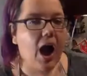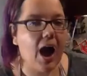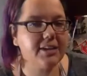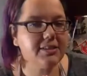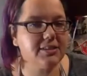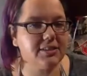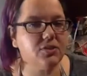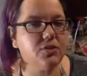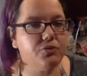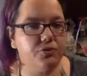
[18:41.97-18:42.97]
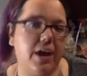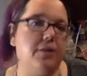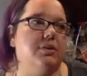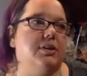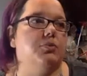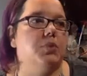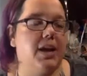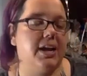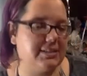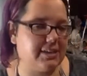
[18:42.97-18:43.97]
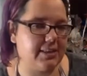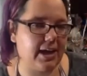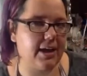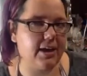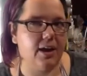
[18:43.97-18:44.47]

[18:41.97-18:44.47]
I still found it when I did that.